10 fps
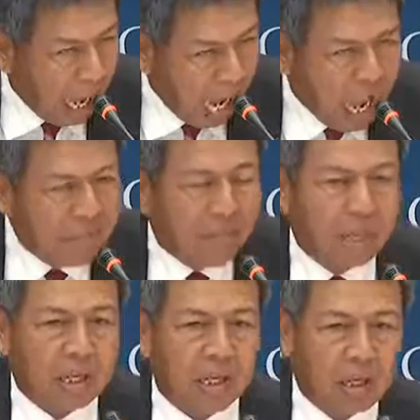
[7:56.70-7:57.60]
I
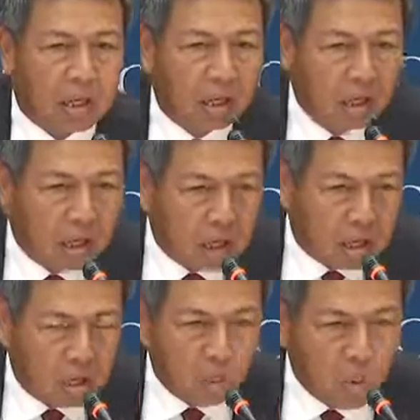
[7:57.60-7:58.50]
think
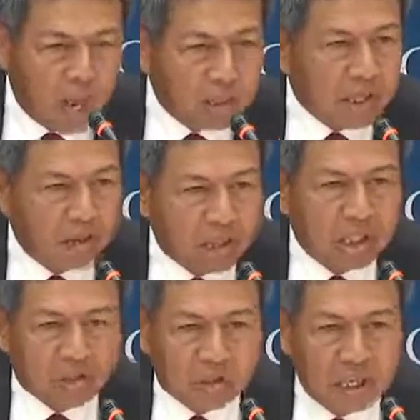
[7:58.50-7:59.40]
the one that
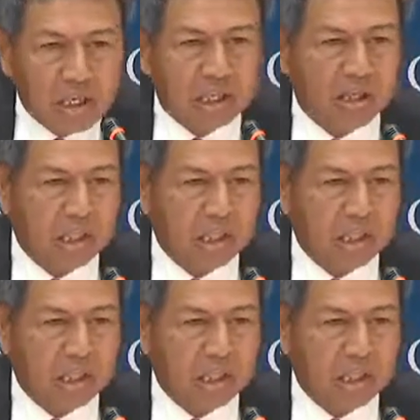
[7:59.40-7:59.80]
really triggered